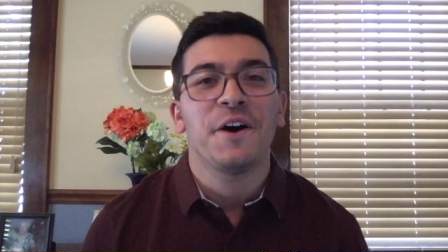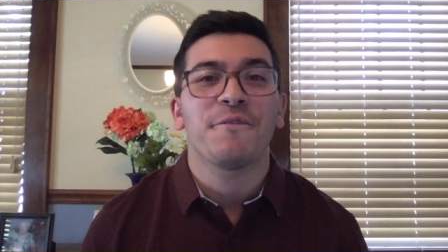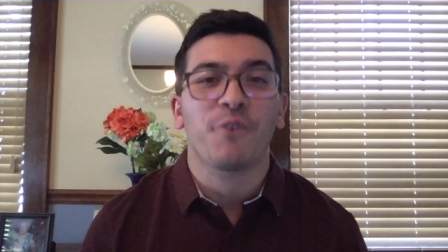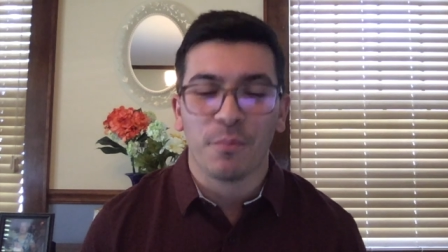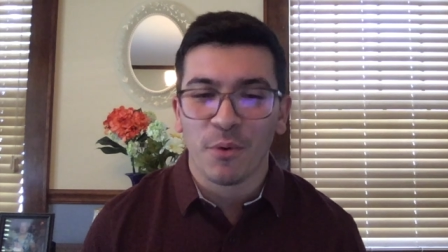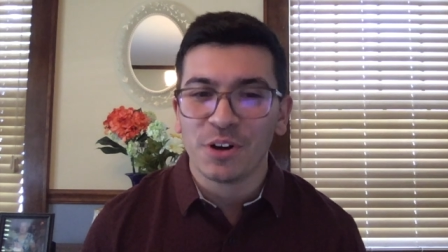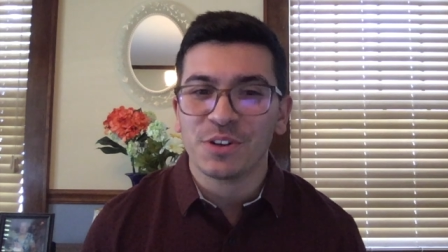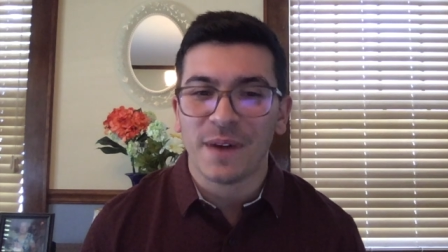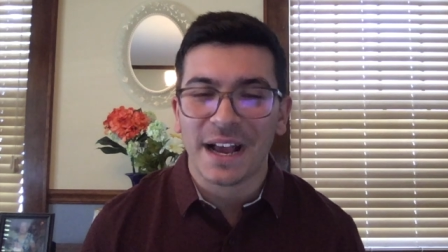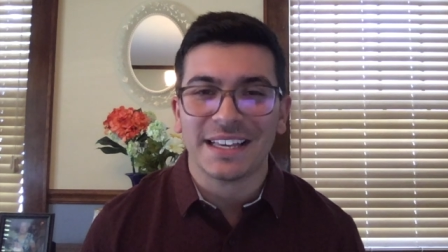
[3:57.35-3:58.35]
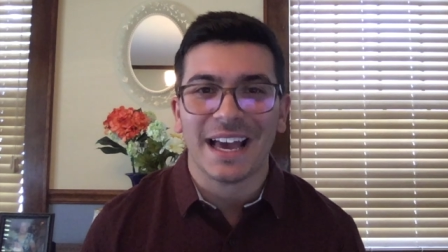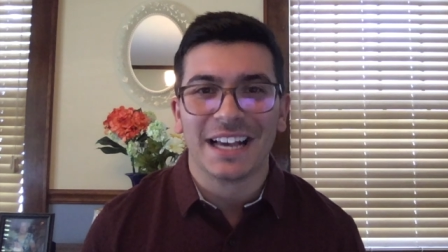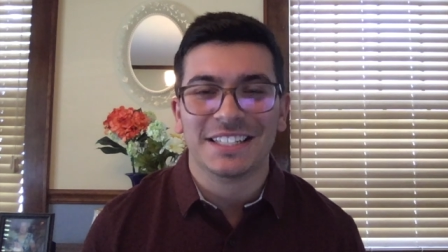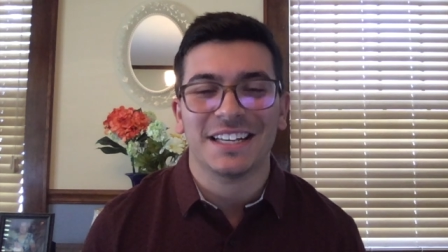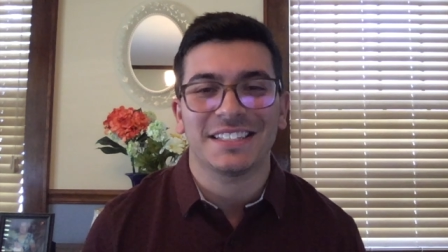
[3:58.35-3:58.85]
For more direct
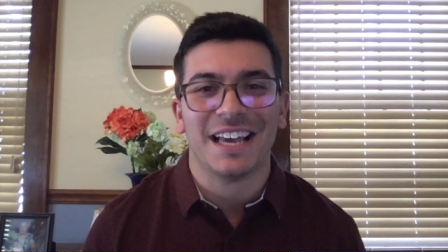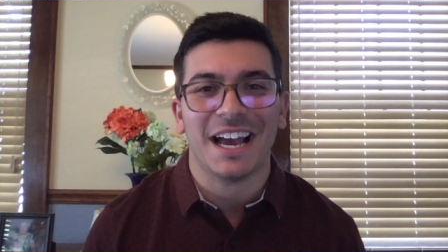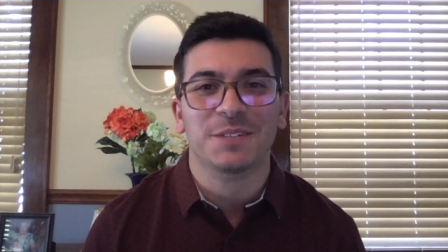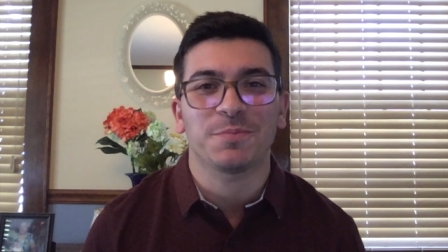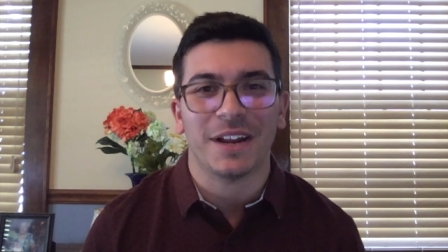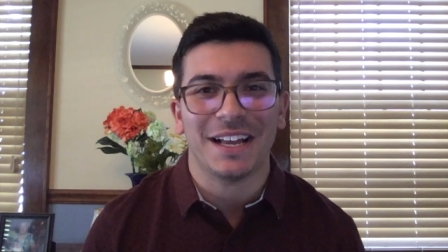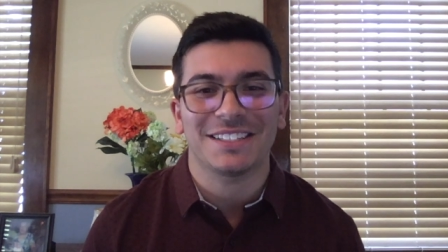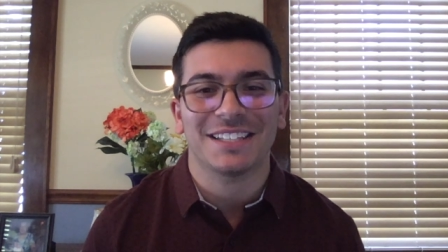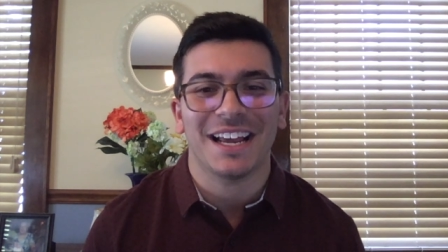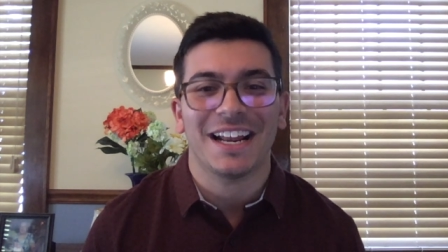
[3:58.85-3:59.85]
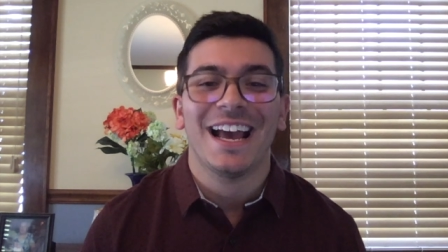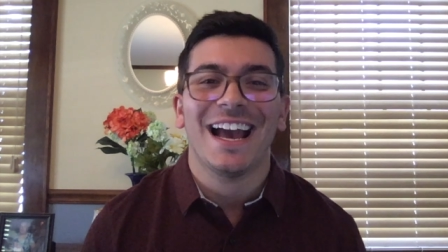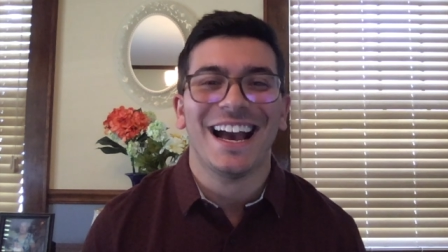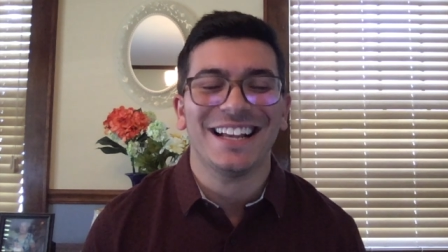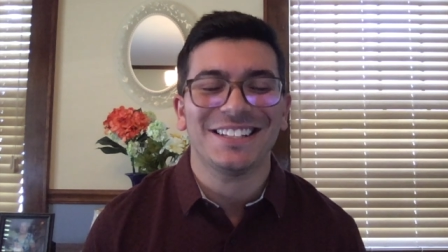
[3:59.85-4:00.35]
access to expert insight, head to